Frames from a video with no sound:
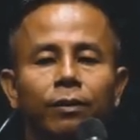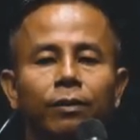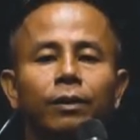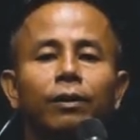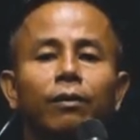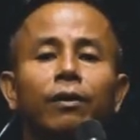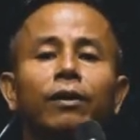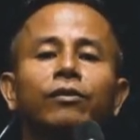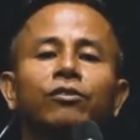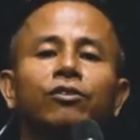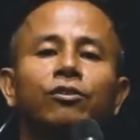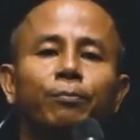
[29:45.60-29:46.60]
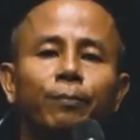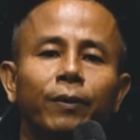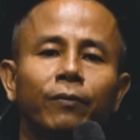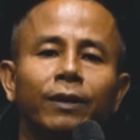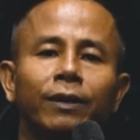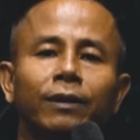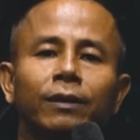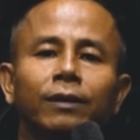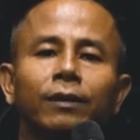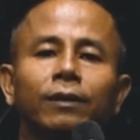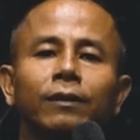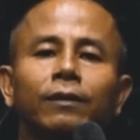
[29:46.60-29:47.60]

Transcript: did not experience